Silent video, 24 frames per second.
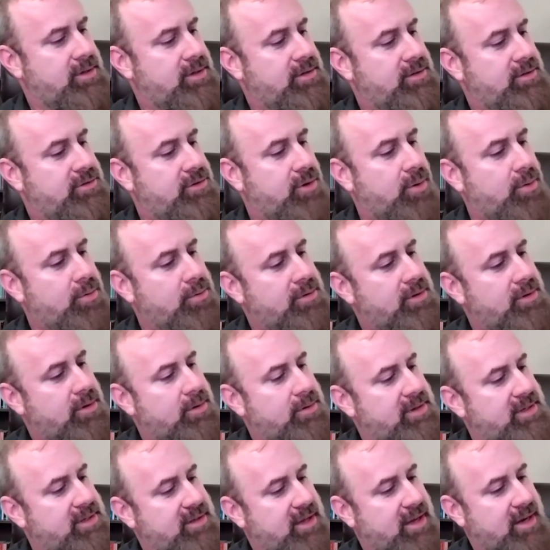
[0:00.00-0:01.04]
To Hold the
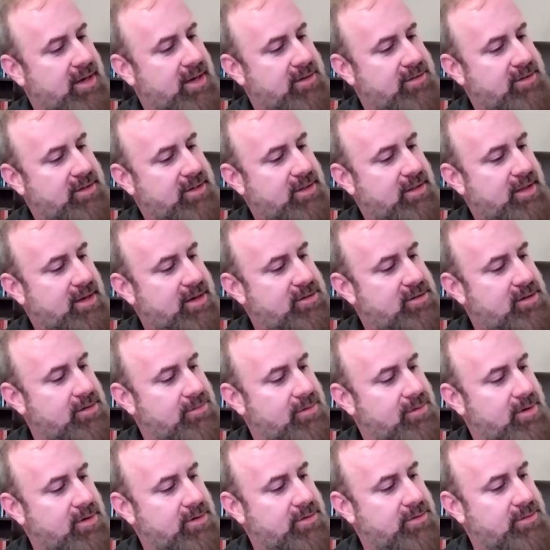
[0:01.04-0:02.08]
Holy Tide. It's a collection of
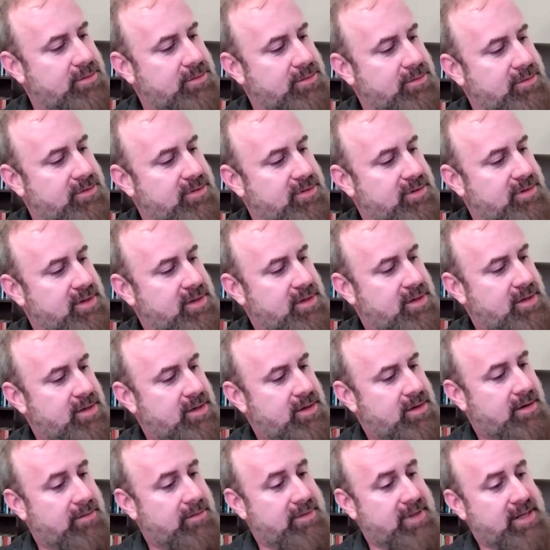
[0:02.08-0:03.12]
articles
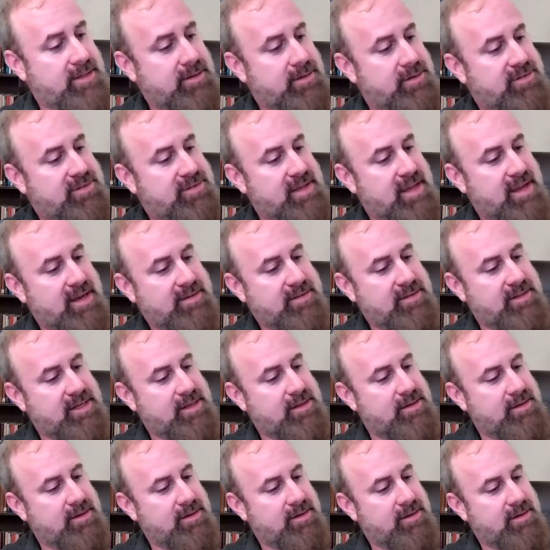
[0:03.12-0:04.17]
of the Anglo-Saxon
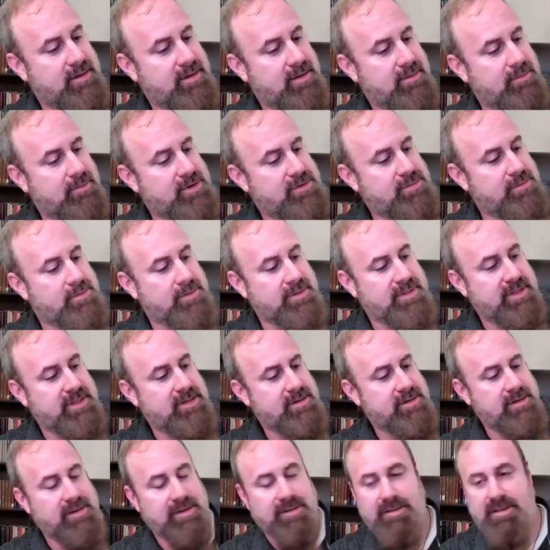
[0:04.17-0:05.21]
heathen ritual
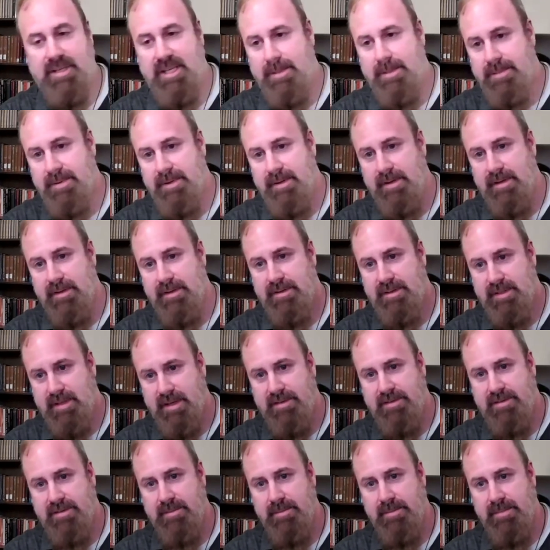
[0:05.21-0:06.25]
year, its keeping and its
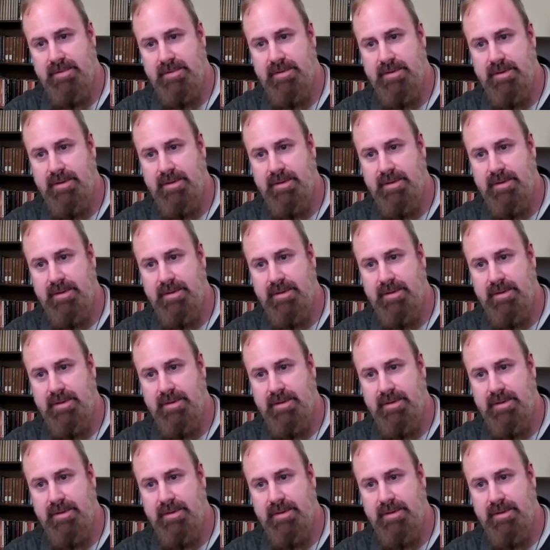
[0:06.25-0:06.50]
customs.